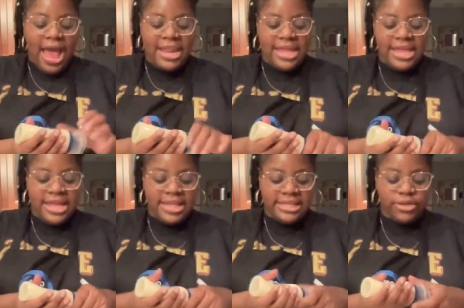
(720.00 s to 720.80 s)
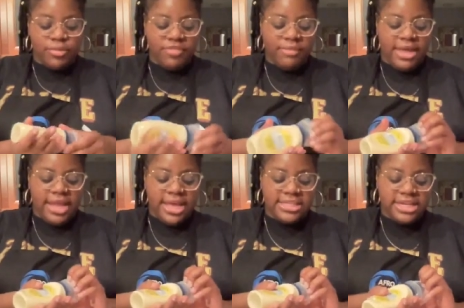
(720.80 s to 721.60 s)
add in a little bit of
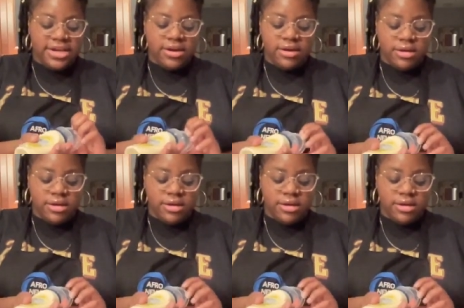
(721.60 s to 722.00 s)
mayonnaise here.